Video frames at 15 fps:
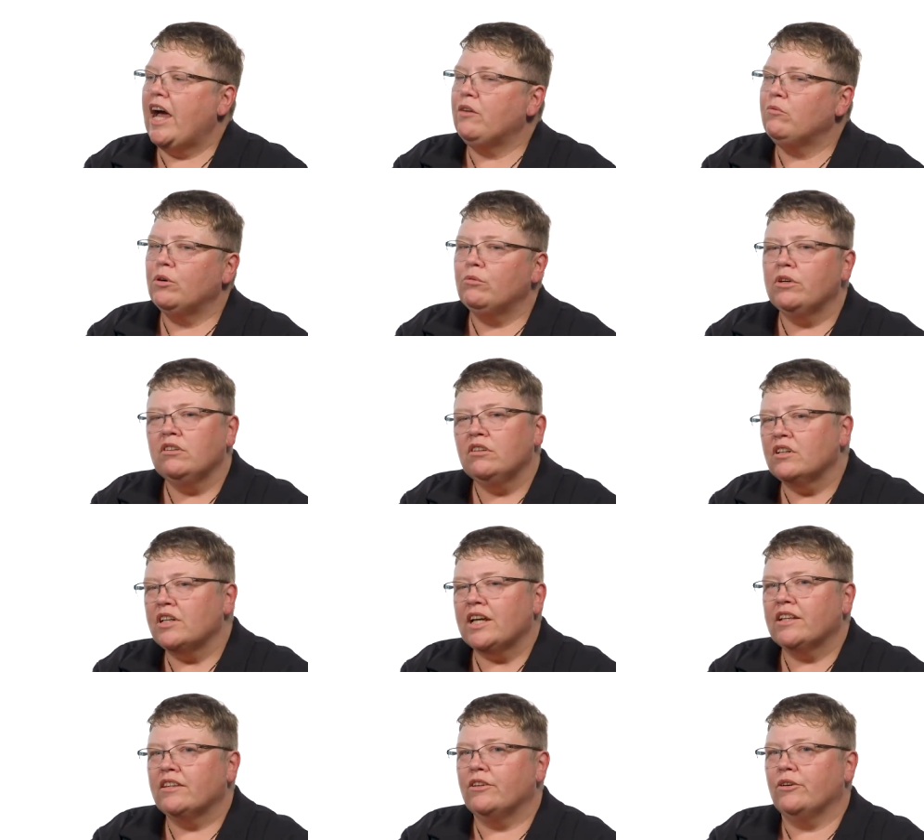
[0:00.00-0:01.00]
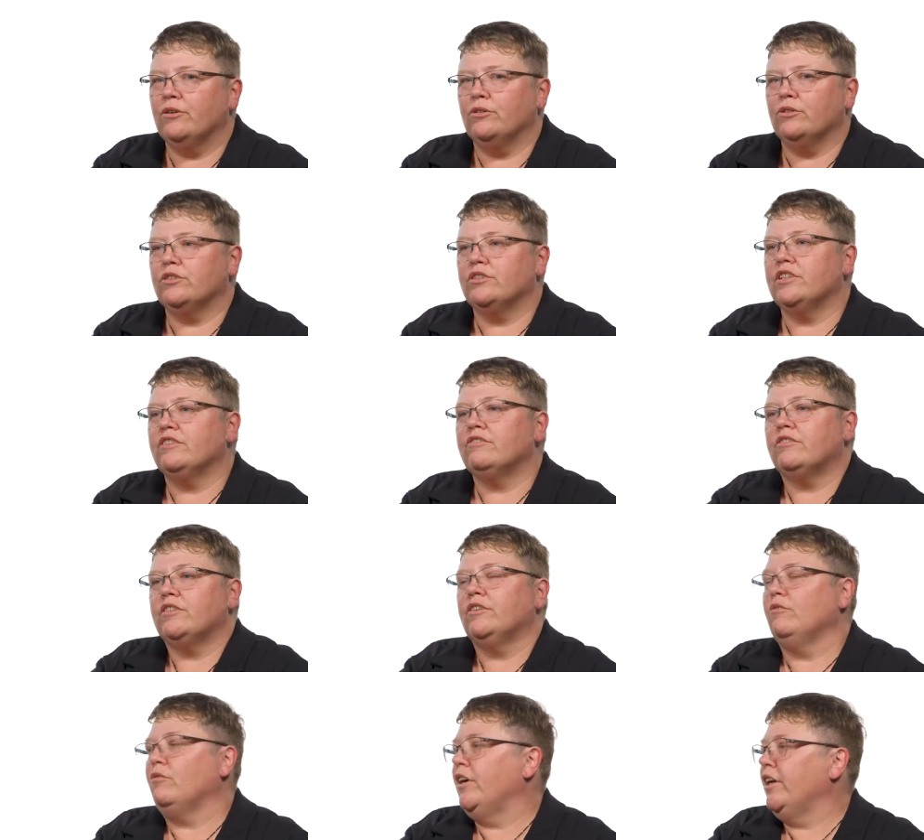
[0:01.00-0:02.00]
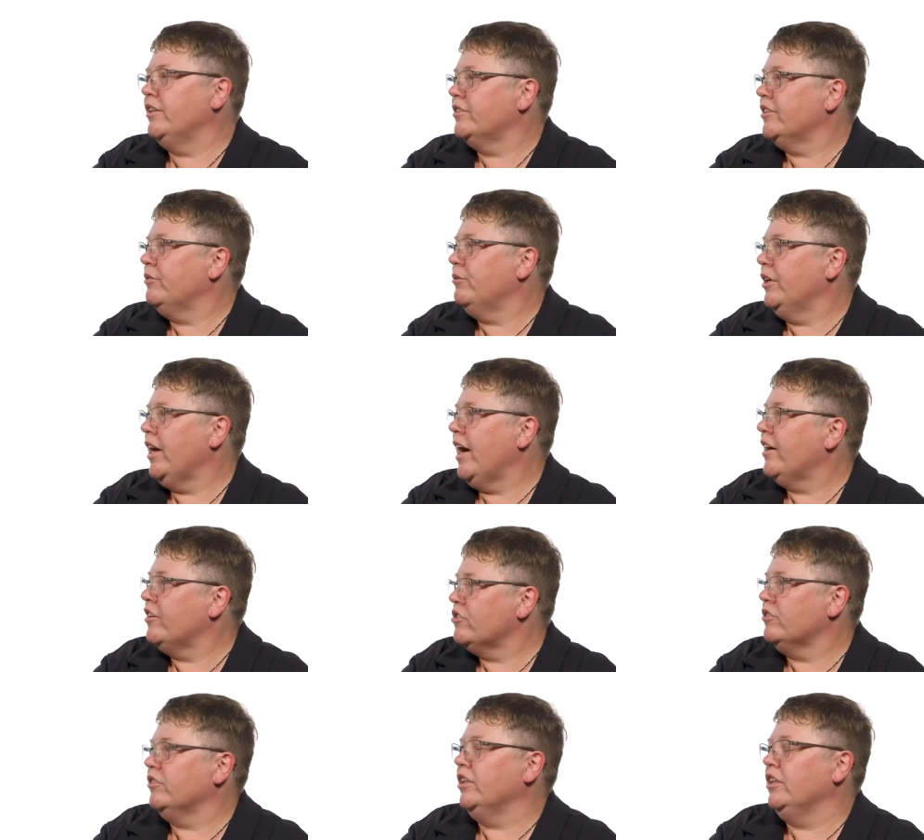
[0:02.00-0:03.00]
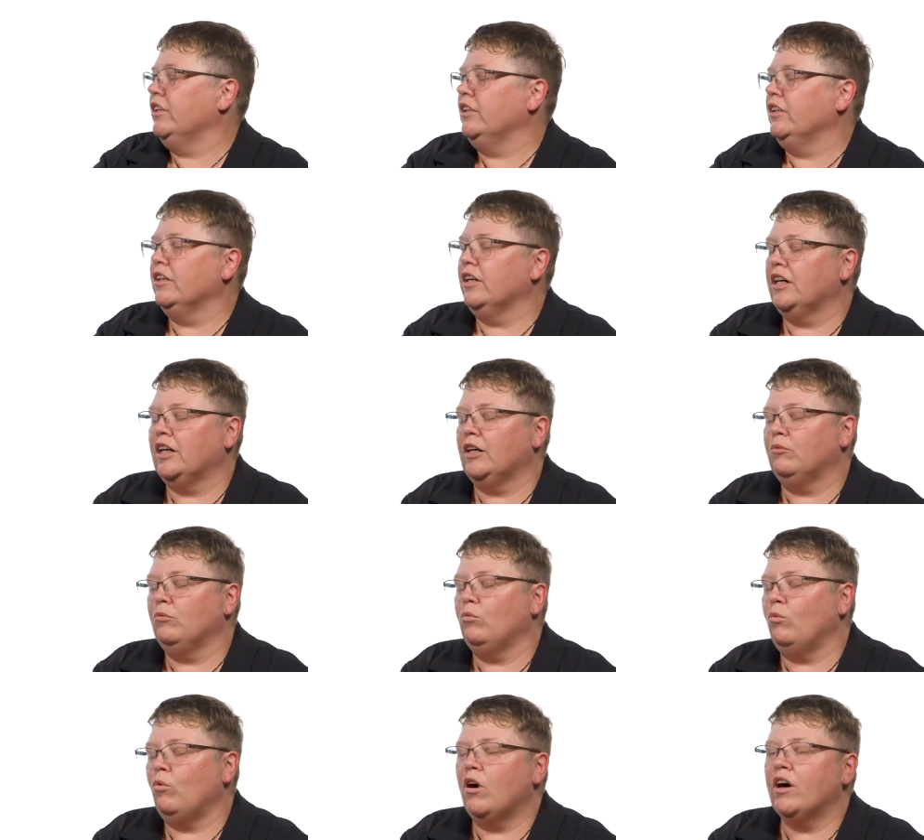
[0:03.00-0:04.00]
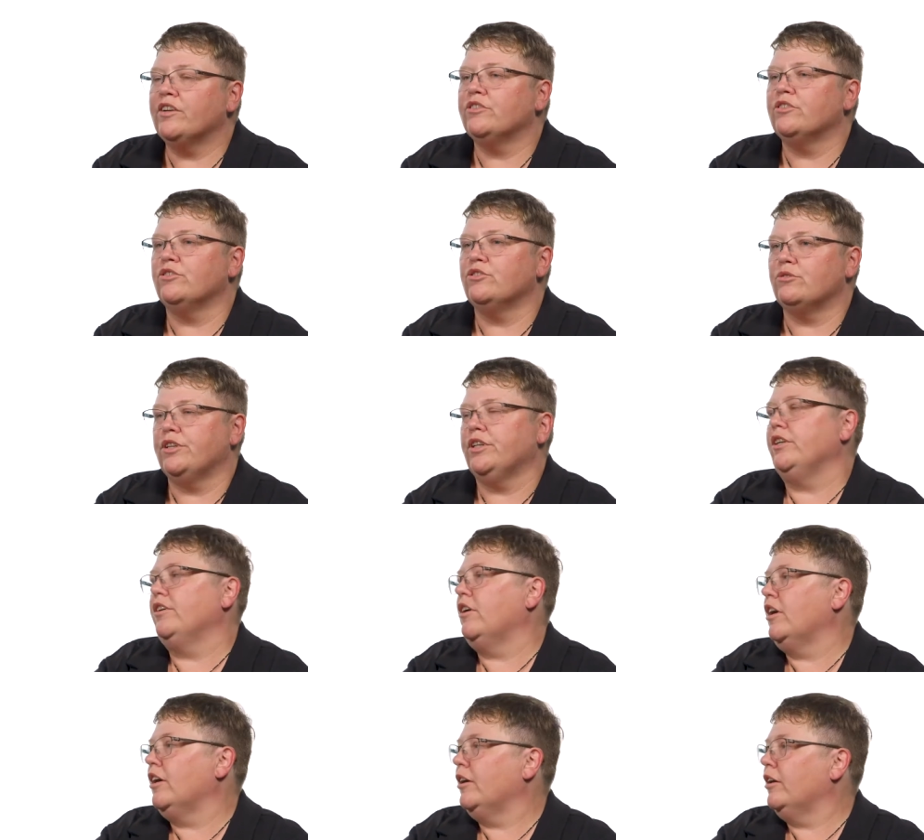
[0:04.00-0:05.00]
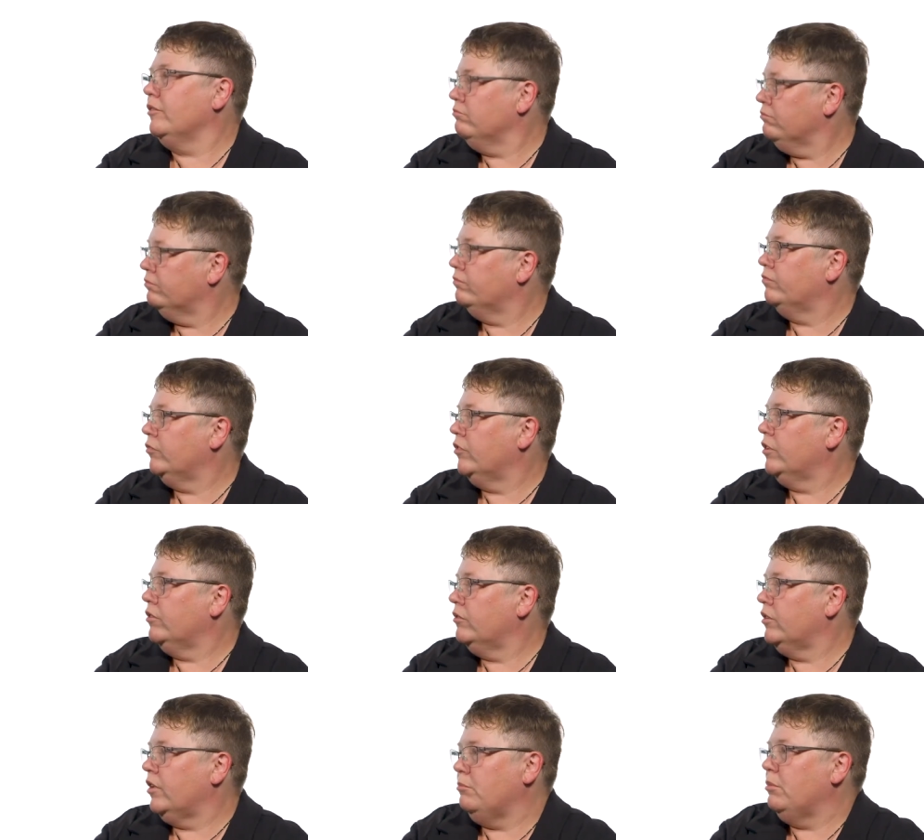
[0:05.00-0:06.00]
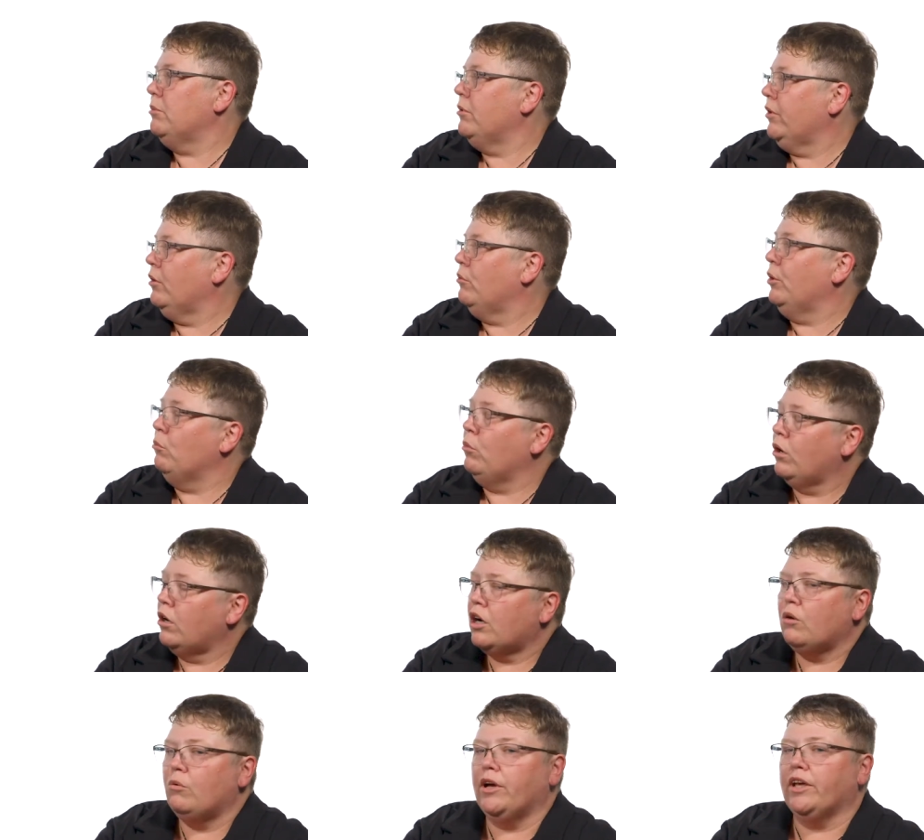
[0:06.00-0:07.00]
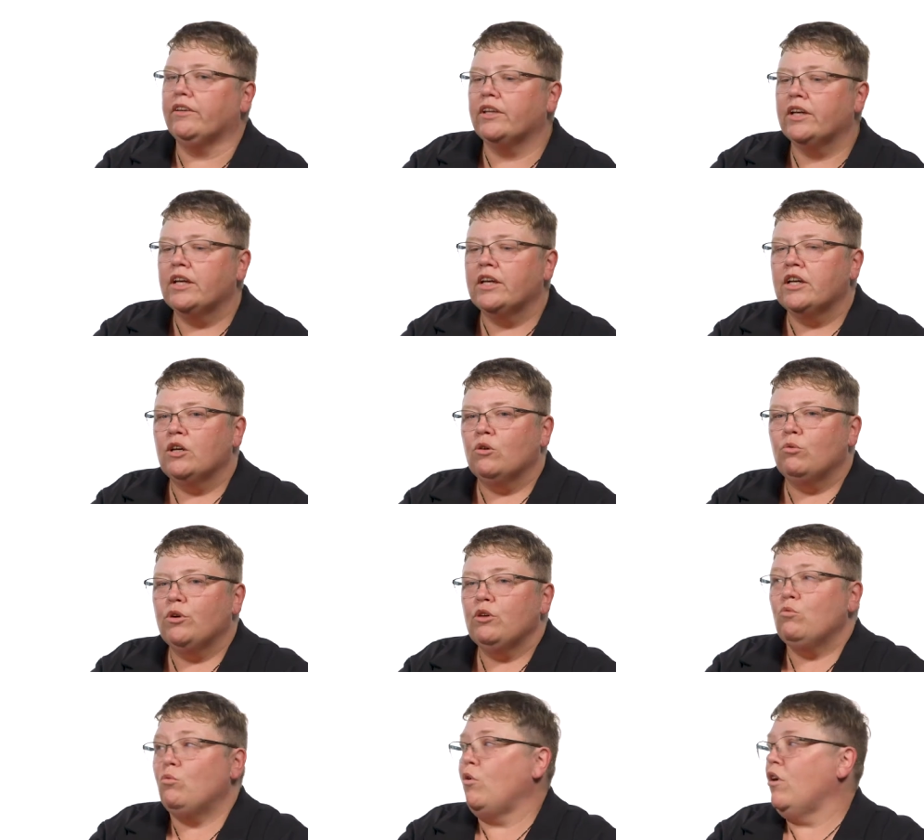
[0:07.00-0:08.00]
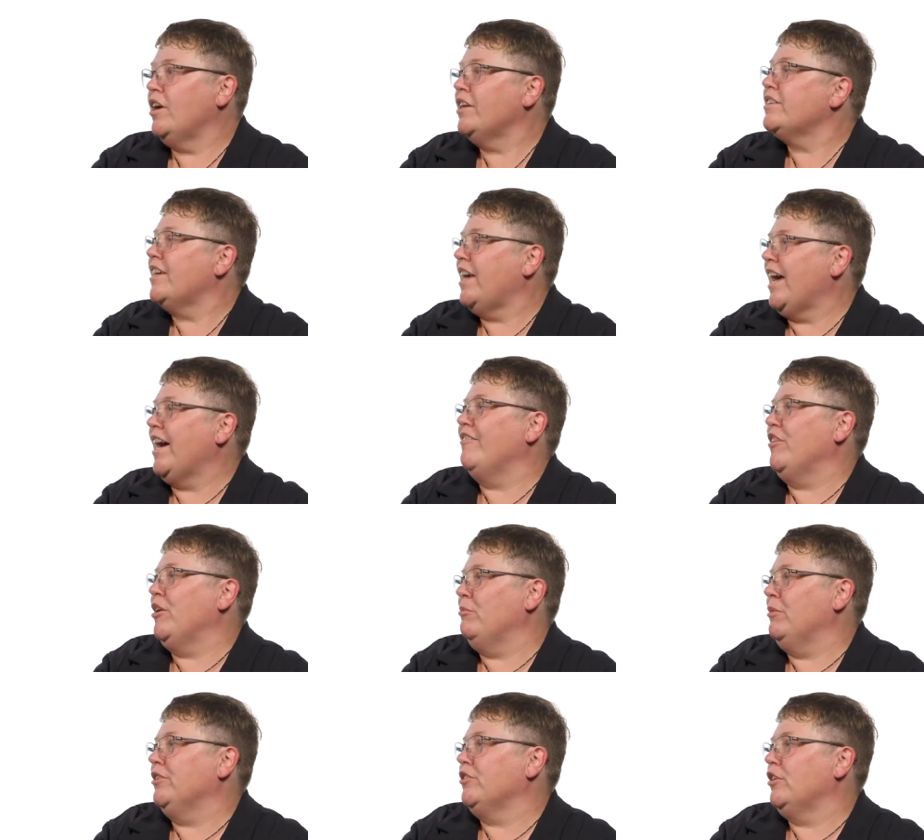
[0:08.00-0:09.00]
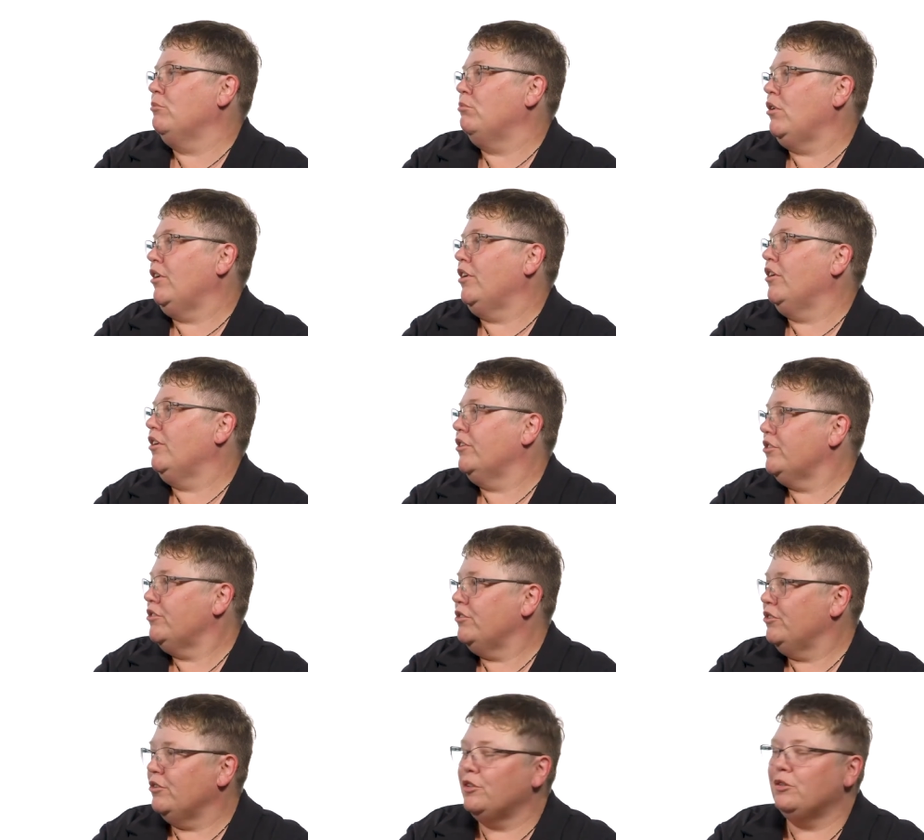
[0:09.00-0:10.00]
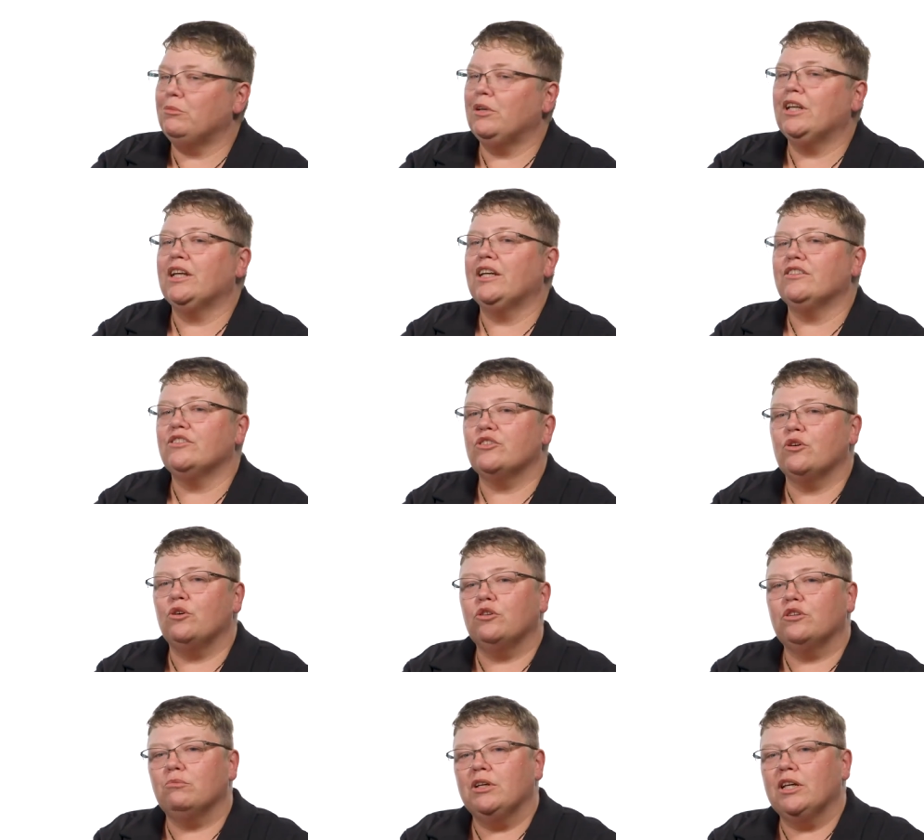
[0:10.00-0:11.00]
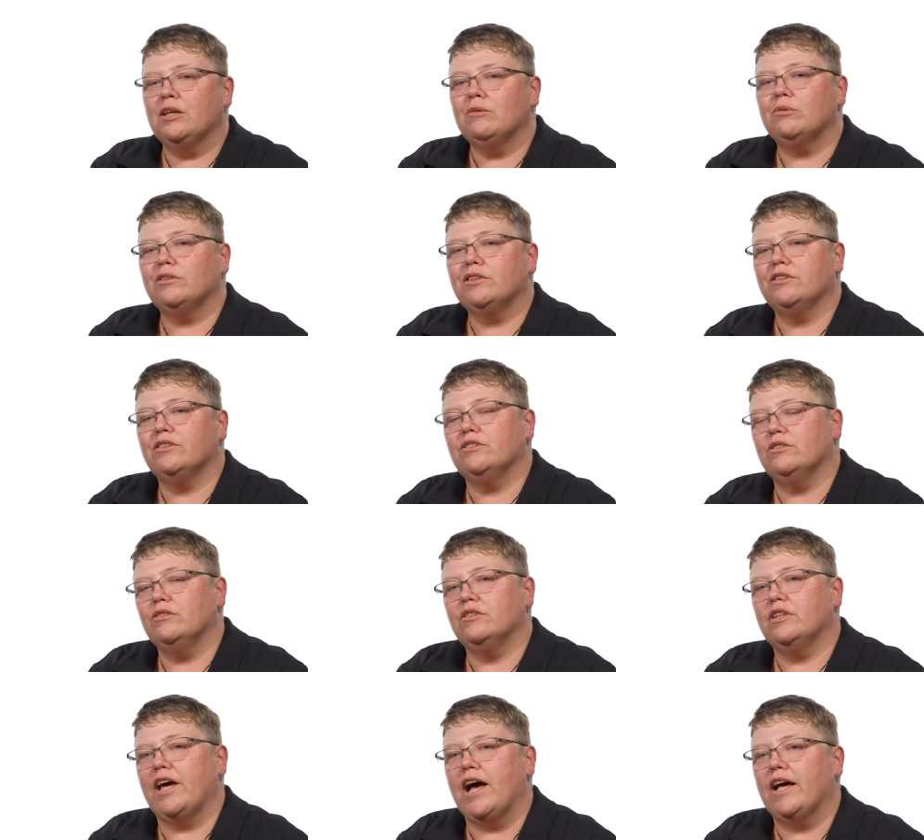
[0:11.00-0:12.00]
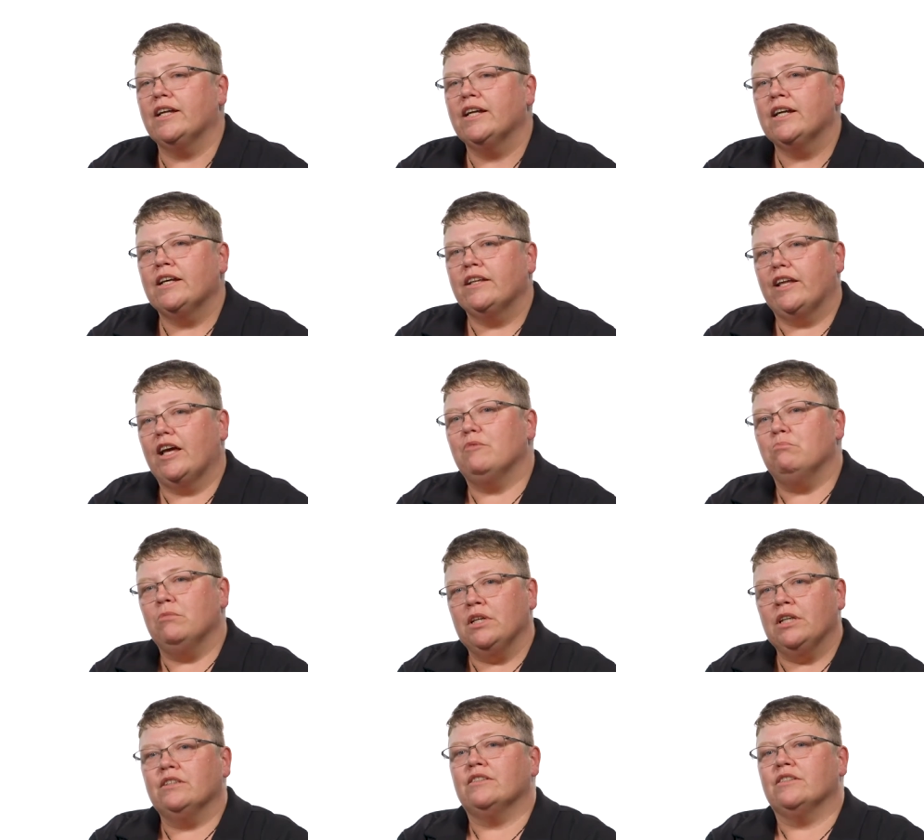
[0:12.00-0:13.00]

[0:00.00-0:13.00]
And when we look at those different ways that we actually want to treat the people that we work with, we want to have them as our partners. Do you know what I mean? And so to be able to do that means